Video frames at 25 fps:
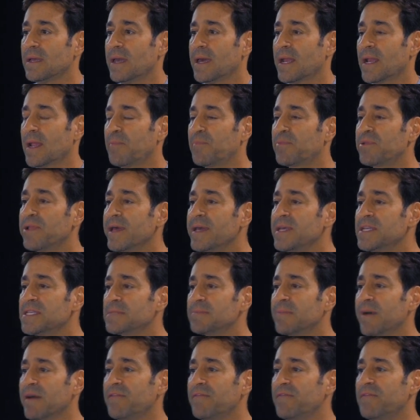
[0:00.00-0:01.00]
And I
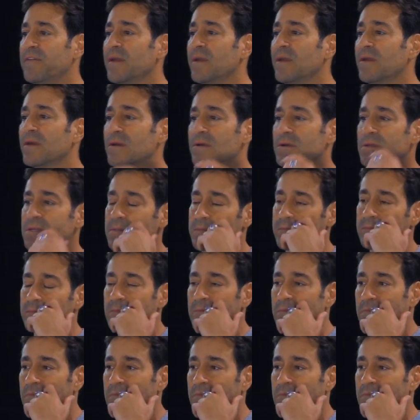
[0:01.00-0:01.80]
placed my fingers